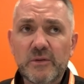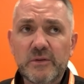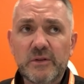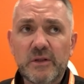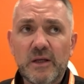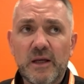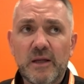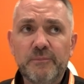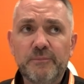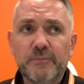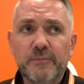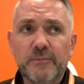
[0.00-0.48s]

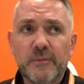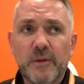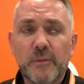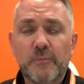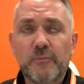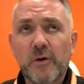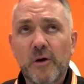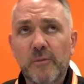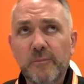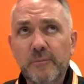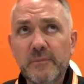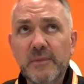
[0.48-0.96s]
And the
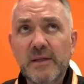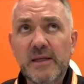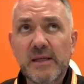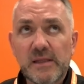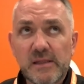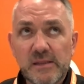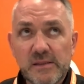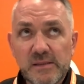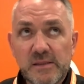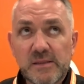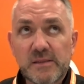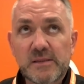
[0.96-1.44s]
problem
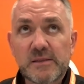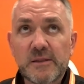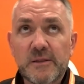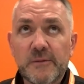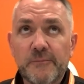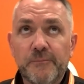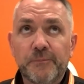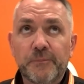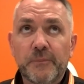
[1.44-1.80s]
is,